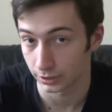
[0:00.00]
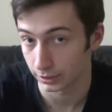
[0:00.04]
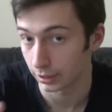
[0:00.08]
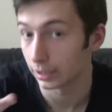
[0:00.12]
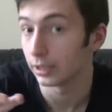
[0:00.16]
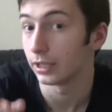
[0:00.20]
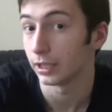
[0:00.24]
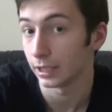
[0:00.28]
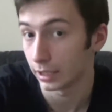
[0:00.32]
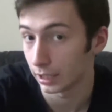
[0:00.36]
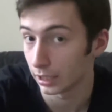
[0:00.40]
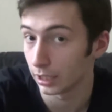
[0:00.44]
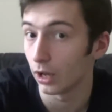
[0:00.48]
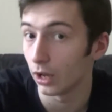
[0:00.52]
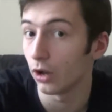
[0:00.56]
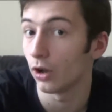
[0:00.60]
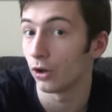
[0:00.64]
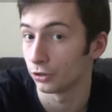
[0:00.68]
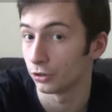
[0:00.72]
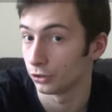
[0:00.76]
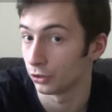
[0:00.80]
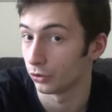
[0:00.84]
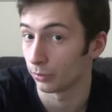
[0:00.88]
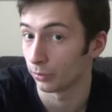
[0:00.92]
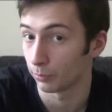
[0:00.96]
on your
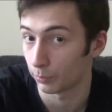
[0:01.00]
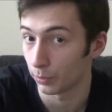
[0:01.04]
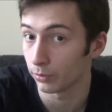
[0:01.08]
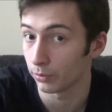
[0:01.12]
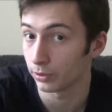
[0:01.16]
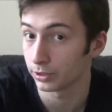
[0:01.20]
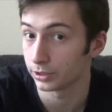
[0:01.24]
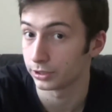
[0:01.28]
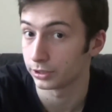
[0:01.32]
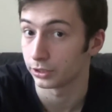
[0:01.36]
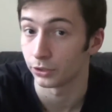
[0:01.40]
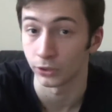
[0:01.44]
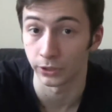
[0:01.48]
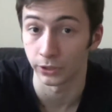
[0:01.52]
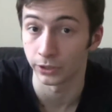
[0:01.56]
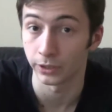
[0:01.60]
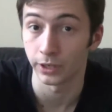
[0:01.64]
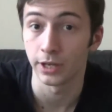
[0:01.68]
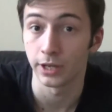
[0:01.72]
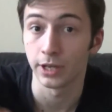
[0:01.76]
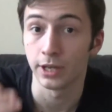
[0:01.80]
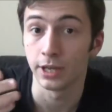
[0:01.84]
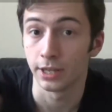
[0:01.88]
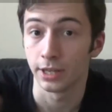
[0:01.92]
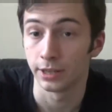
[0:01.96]
opponent's turn,
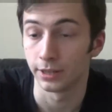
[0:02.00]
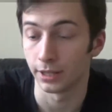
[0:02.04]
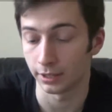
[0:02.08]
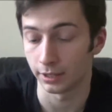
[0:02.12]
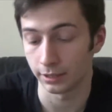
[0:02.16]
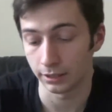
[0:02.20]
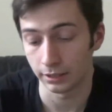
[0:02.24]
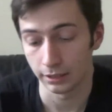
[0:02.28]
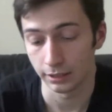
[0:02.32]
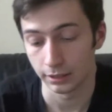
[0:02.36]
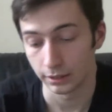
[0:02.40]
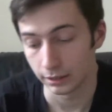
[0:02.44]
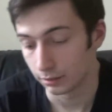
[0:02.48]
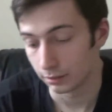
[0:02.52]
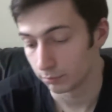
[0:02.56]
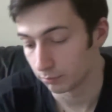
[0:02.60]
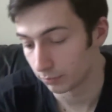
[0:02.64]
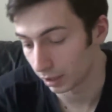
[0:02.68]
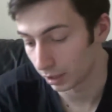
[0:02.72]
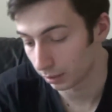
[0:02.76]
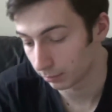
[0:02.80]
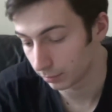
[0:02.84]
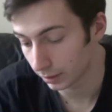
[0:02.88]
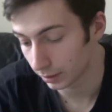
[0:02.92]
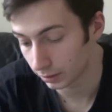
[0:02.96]
then maybe I'll do
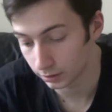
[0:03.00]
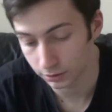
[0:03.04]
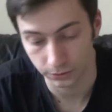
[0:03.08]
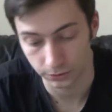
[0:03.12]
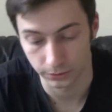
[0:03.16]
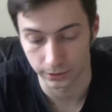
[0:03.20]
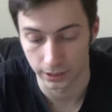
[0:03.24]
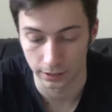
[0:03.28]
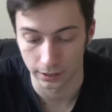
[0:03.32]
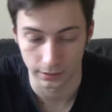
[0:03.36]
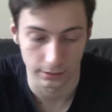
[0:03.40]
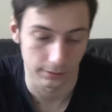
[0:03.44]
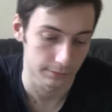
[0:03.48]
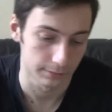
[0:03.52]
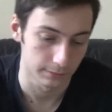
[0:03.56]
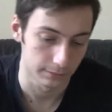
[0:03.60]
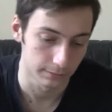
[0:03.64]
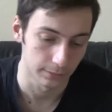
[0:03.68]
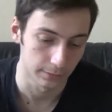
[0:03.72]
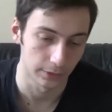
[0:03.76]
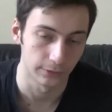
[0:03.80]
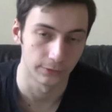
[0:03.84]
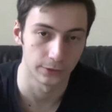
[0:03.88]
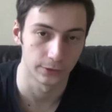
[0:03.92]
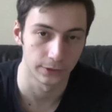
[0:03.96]
that. But for now,
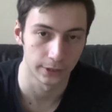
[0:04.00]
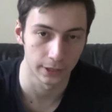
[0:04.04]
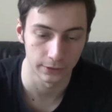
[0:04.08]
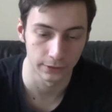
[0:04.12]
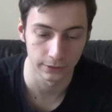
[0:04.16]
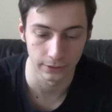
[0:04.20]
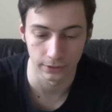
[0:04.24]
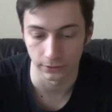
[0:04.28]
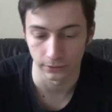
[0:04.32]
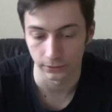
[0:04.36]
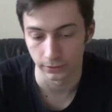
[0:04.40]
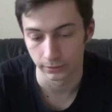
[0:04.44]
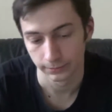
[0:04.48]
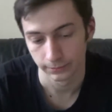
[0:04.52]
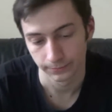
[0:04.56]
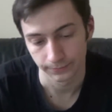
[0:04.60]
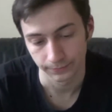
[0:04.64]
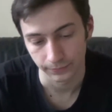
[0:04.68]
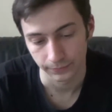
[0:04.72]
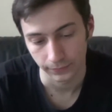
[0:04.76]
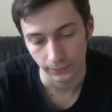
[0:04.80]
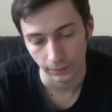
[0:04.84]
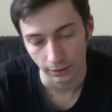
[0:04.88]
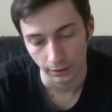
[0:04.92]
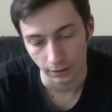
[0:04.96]
no.
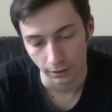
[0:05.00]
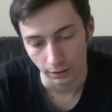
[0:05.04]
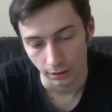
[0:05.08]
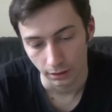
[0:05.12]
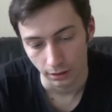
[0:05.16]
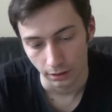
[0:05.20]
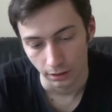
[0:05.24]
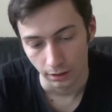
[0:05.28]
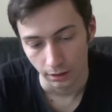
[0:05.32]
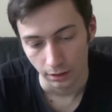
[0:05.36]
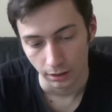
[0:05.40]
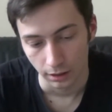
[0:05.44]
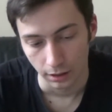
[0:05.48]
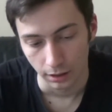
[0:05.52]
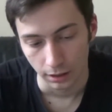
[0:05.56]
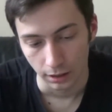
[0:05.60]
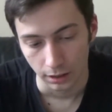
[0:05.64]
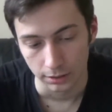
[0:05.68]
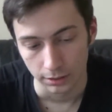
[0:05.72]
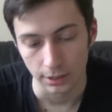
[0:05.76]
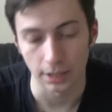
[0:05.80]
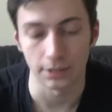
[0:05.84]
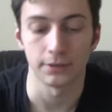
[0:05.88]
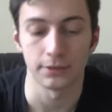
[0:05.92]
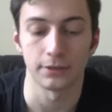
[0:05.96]
Then there are
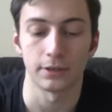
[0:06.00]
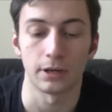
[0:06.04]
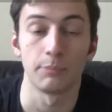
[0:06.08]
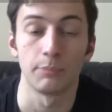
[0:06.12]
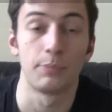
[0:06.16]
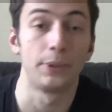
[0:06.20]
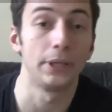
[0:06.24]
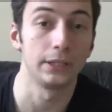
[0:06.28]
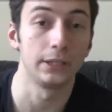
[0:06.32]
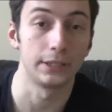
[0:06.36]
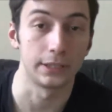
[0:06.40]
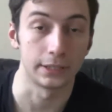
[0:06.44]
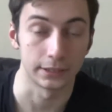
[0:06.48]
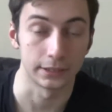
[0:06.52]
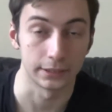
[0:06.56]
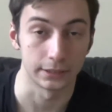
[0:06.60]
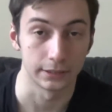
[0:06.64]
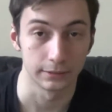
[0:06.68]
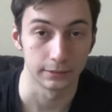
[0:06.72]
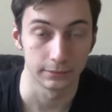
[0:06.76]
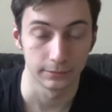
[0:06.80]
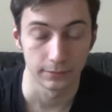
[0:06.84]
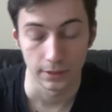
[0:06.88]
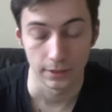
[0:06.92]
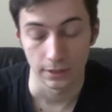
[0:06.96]
buildings,
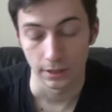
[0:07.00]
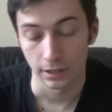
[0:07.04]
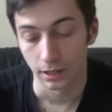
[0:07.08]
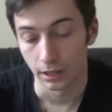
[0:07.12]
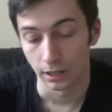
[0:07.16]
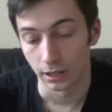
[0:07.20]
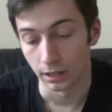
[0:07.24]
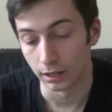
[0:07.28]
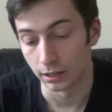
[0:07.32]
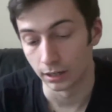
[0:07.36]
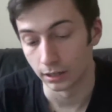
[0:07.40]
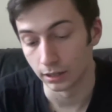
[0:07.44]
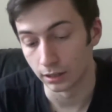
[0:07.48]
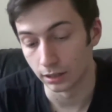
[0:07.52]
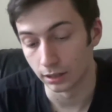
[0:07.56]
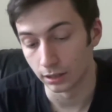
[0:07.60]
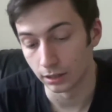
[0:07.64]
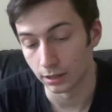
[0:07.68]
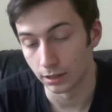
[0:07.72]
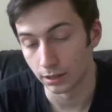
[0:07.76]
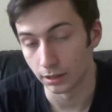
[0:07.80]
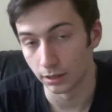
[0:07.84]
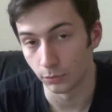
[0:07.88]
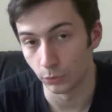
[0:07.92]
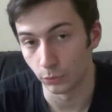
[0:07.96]
which
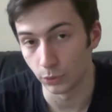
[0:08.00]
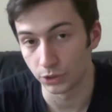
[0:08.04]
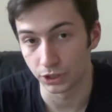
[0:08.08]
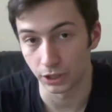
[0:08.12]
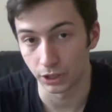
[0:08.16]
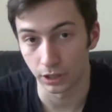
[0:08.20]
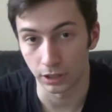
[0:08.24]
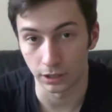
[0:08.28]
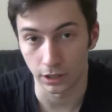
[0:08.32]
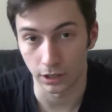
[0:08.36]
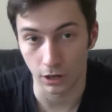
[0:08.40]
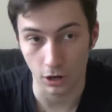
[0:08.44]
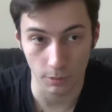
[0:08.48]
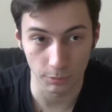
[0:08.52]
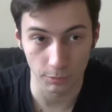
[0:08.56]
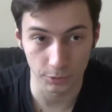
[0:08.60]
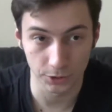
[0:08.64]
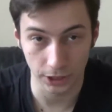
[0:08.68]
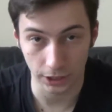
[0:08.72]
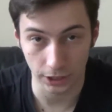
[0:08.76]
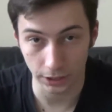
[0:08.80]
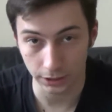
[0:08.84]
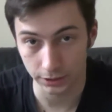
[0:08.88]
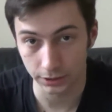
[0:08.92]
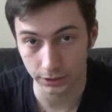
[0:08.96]
are objects,
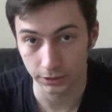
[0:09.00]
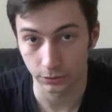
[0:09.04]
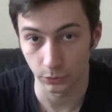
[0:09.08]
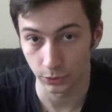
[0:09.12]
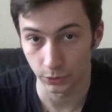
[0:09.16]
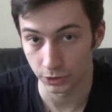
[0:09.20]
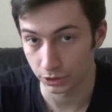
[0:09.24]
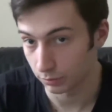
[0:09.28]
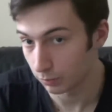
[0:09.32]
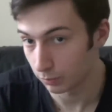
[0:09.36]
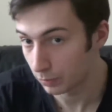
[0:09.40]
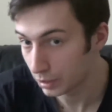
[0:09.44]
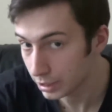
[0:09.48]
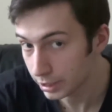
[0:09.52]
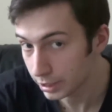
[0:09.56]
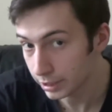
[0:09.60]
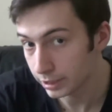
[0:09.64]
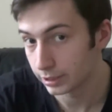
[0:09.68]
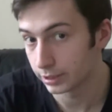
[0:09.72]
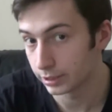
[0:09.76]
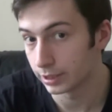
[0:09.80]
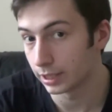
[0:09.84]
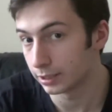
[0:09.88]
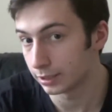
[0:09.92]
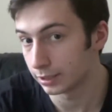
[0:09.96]
which means that they
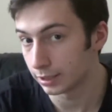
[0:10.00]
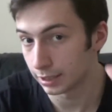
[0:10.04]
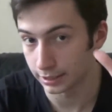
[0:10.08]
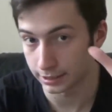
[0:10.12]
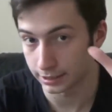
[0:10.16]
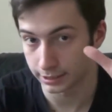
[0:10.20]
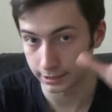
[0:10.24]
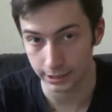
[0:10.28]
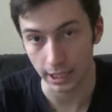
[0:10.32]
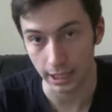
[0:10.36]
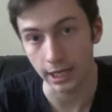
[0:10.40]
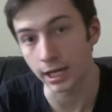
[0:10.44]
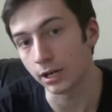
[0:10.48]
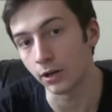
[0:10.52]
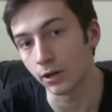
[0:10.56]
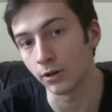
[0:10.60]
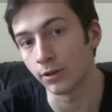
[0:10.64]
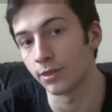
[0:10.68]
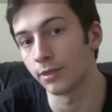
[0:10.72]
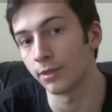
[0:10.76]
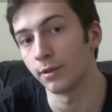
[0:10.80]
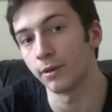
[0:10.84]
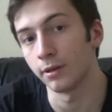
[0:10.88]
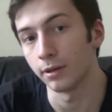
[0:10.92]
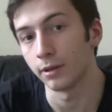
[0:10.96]
stay on the
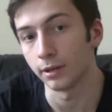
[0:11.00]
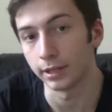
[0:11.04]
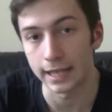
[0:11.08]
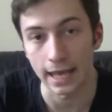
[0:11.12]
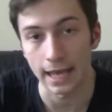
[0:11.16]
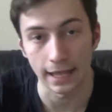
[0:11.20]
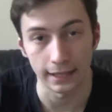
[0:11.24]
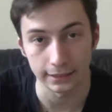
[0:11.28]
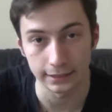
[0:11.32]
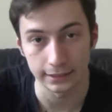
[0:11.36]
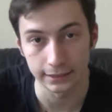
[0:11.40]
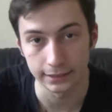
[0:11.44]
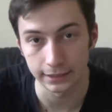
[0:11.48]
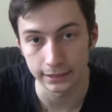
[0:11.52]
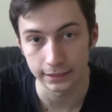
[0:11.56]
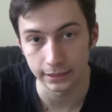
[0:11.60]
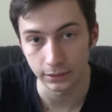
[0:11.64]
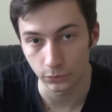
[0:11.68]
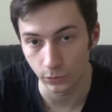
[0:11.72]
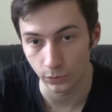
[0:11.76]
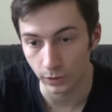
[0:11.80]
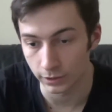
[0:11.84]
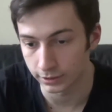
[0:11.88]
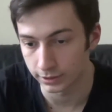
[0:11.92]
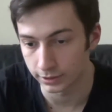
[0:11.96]
galaxy once
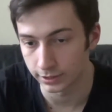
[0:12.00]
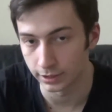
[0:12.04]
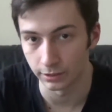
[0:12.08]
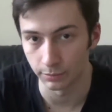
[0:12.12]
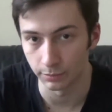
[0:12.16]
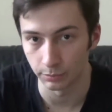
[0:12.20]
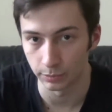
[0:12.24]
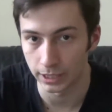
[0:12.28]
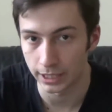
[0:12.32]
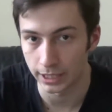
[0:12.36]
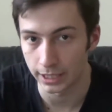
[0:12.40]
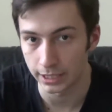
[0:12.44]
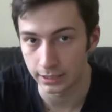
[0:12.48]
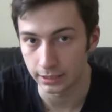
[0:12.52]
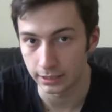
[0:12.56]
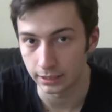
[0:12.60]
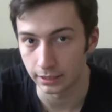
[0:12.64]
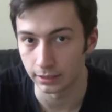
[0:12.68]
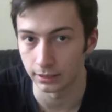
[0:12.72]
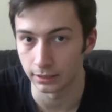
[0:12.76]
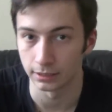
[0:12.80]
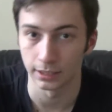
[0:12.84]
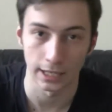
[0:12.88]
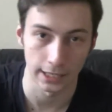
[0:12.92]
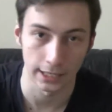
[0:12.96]
they're played, unlike
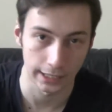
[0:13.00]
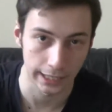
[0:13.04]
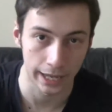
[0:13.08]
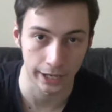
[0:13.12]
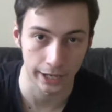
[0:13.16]
actions